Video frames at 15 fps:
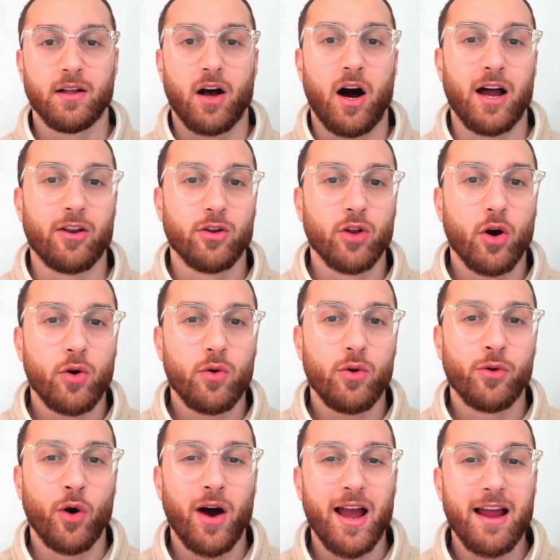I know
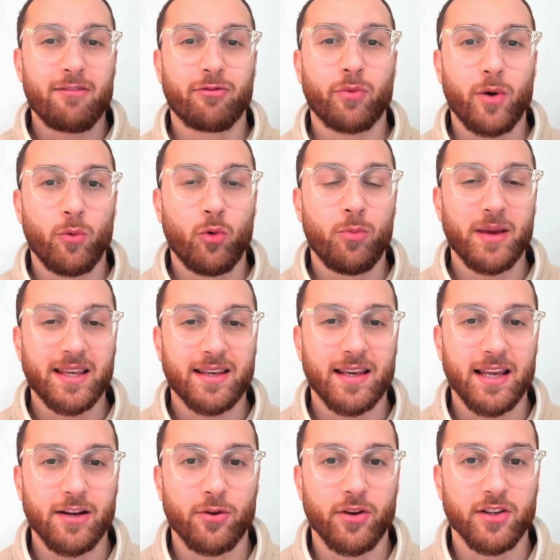not everyone will be
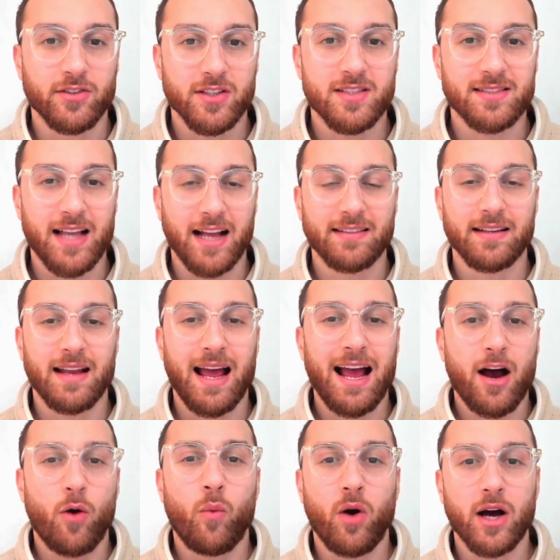keen on understanding
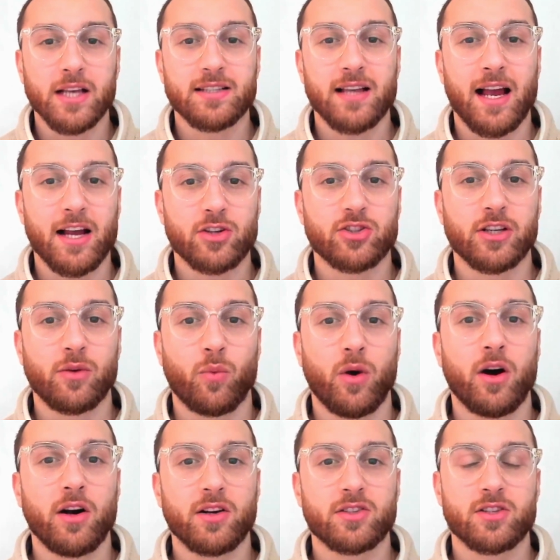how Wise actually
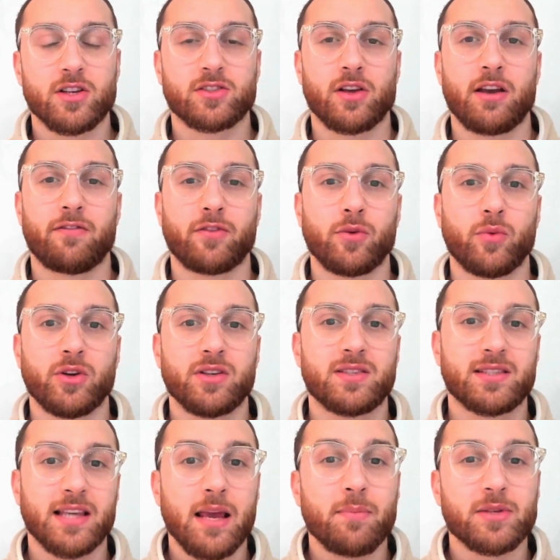works, so if you want to
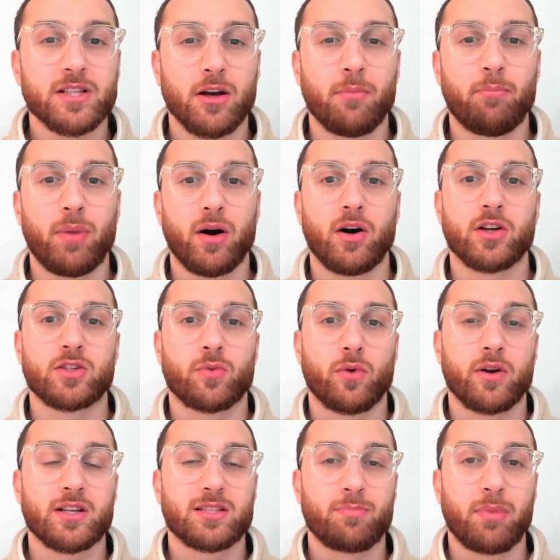skip certain parts
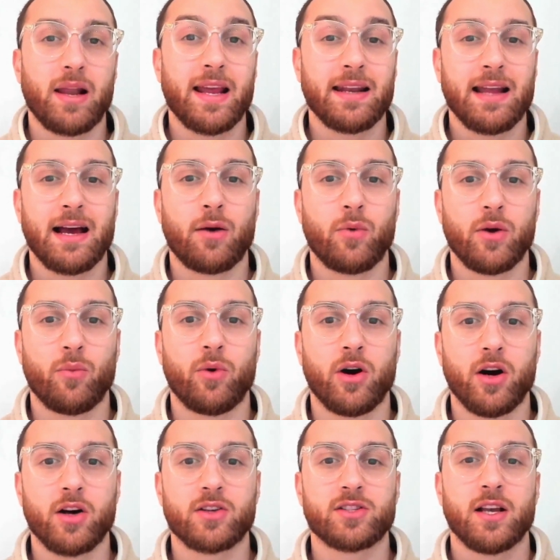where I explain how it
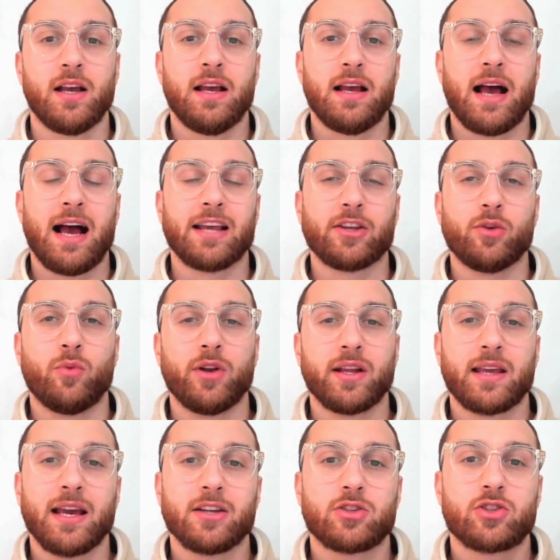works and you want to
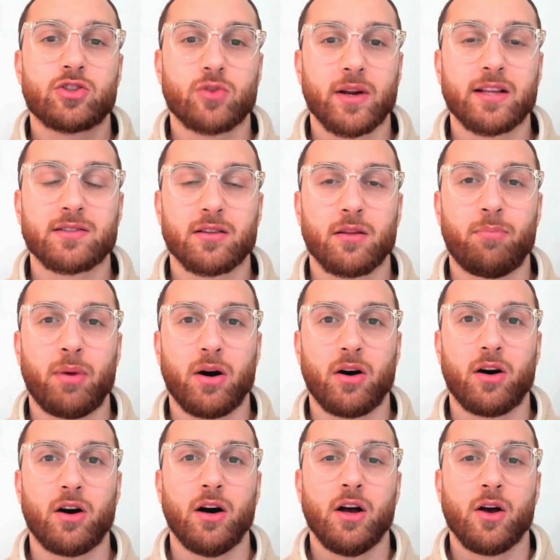get straight to the
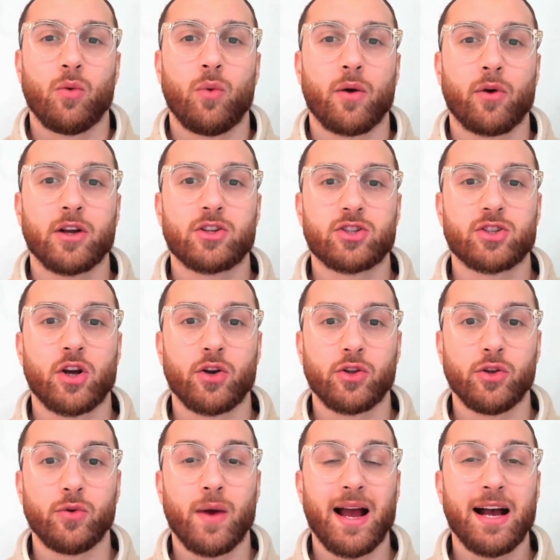part where I show
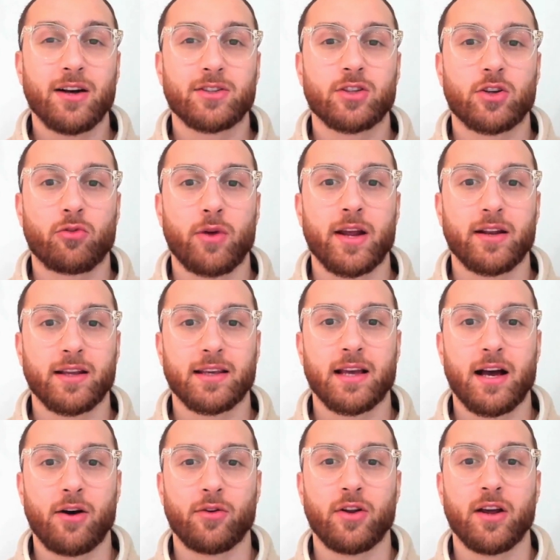you how to create an
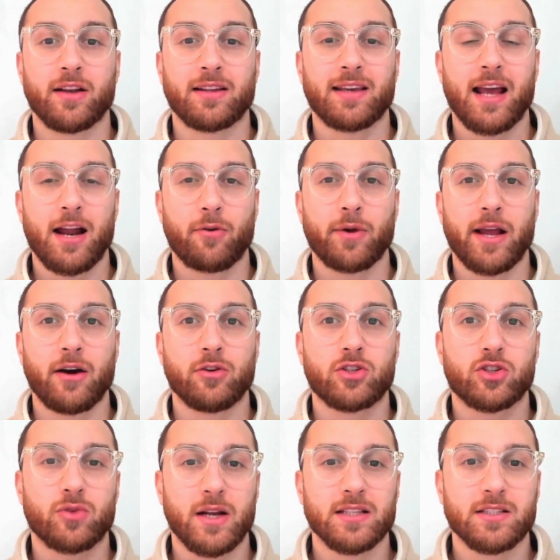account and carry out a
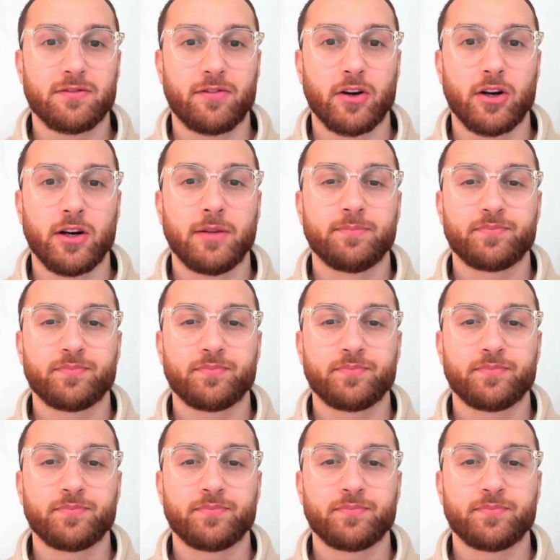transfer,